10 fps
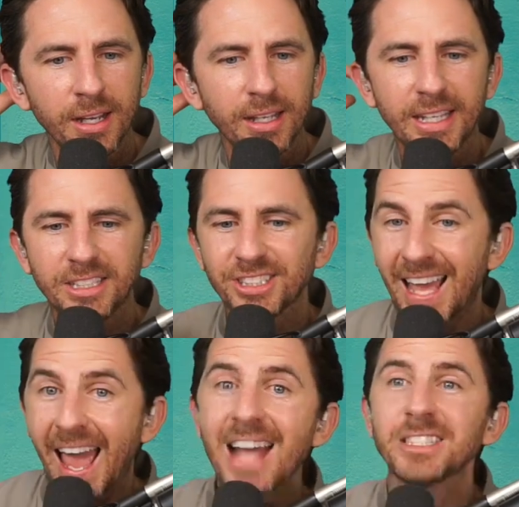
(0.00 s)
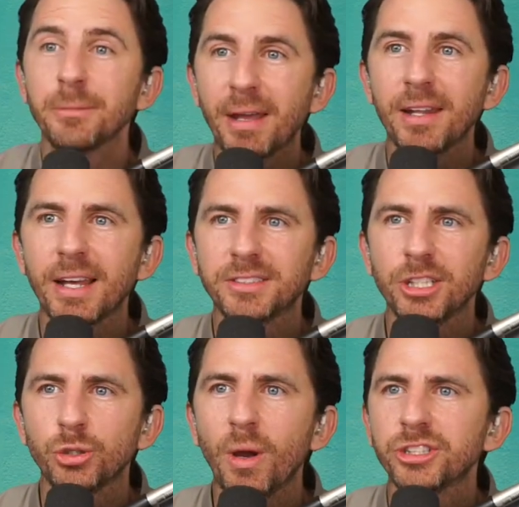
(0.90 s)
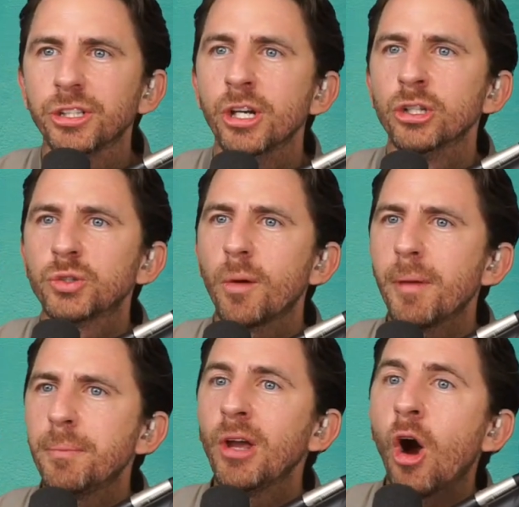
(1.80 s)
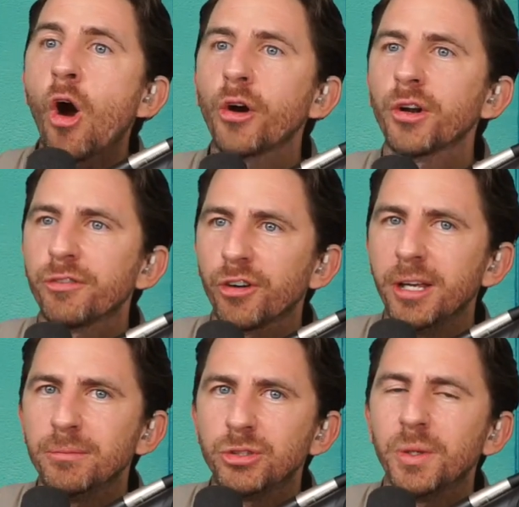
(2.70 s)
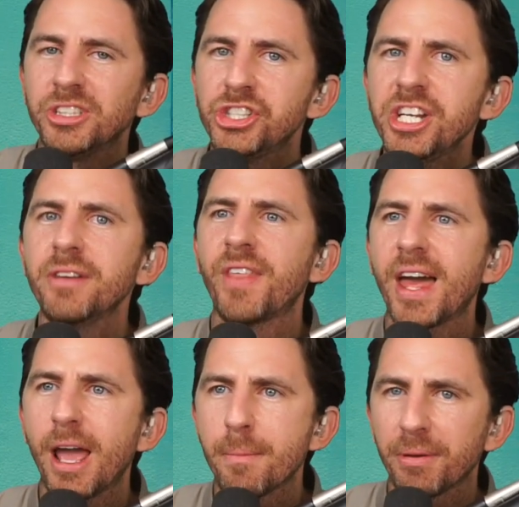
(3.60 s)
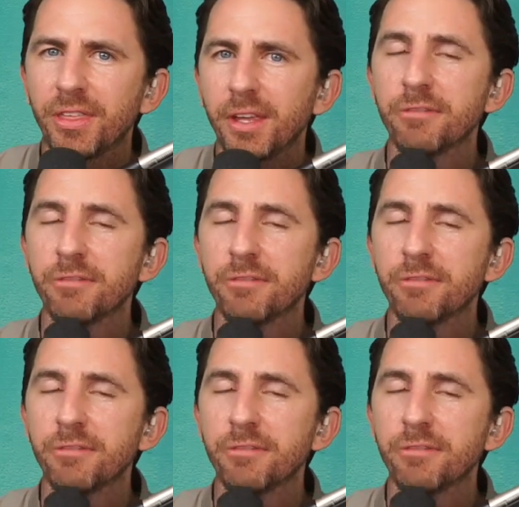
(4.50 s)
he just hasn't been in that situation so it might be harder for him to achieve that empathy